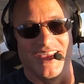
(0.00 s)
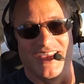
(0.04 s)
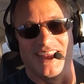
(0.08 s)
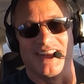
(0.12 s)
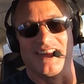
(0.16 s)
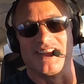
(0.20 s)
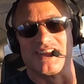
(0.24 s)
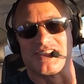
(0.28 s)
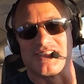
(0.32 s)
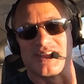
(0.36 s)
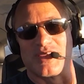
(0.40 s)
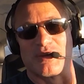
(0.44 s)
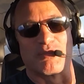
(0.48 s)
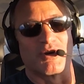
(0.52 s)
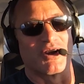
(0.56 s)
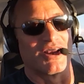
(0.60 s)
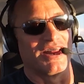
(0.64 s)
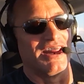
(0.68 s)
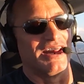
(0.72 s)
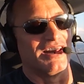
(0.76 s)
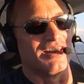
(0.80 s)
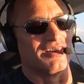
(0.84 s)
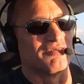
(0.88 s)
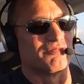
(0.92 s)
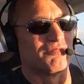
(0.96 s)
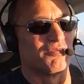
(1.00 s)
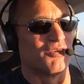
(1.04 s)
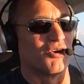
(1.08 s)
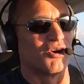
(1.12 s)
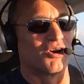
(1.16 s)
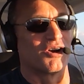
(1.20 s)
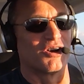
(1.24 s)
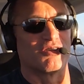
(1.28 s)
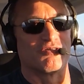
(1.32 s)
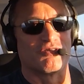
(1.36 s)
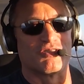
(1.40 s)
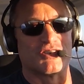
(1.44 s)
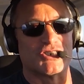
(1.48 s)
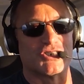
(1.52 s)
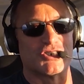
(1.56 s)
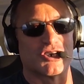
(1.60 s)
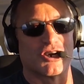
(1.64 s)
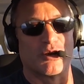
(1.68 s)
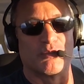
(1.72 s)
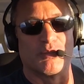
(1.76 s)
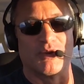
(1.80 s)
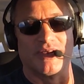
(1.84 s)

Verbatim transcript: in the summer heat in Florida for sure.